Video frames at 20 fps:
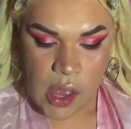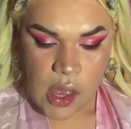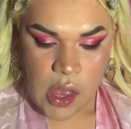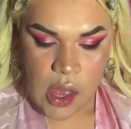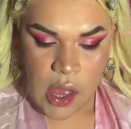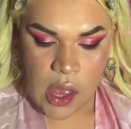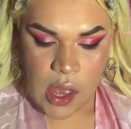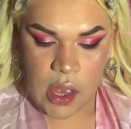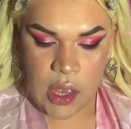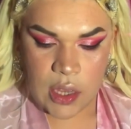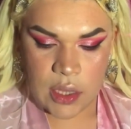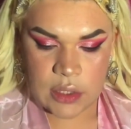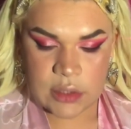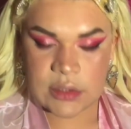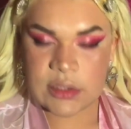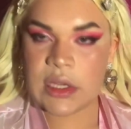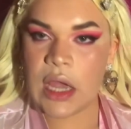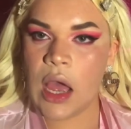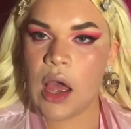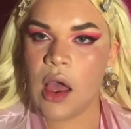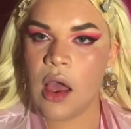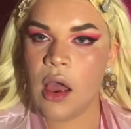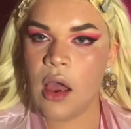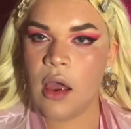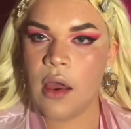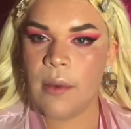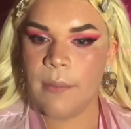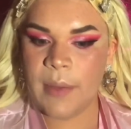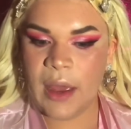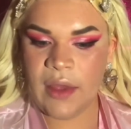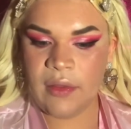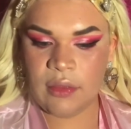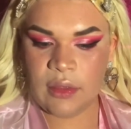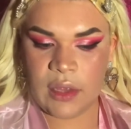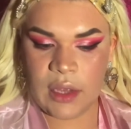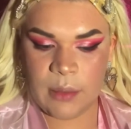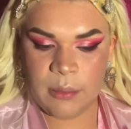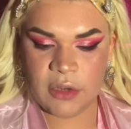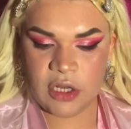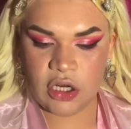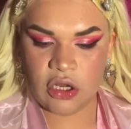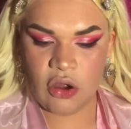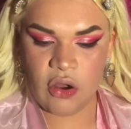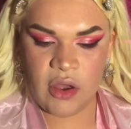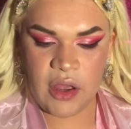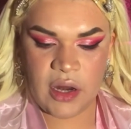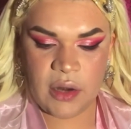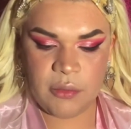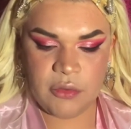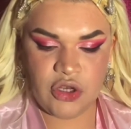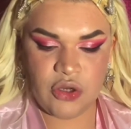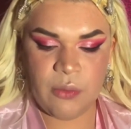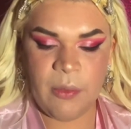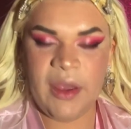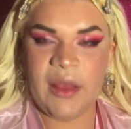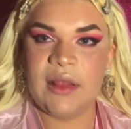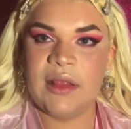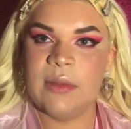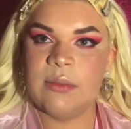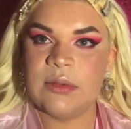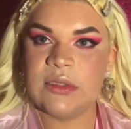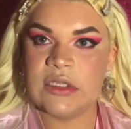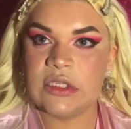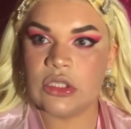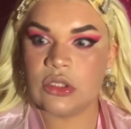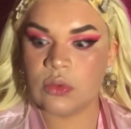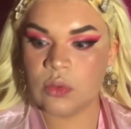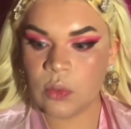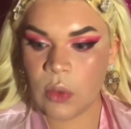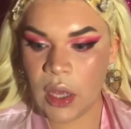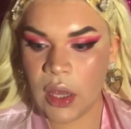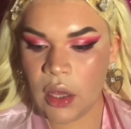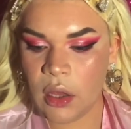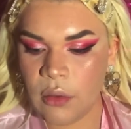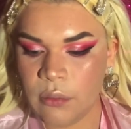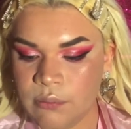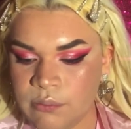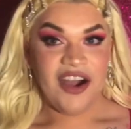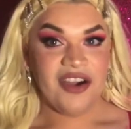And I think I'm gonna go ahead and do my lips as well.